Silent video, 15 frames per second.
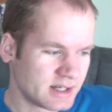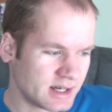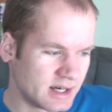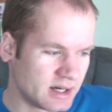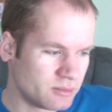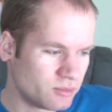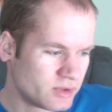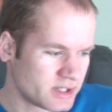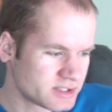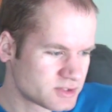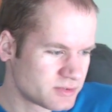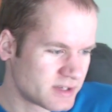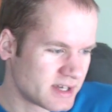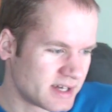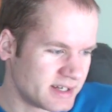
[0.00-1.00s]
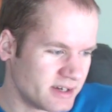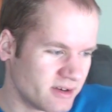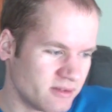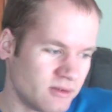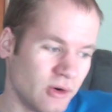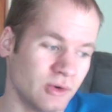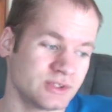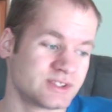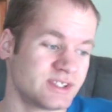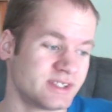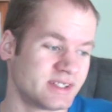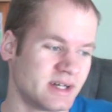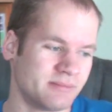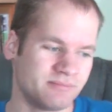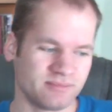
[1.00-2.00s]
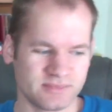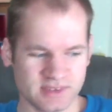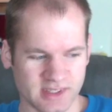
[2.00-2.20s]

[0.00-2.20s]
What else we got here? Oh, it's going to come,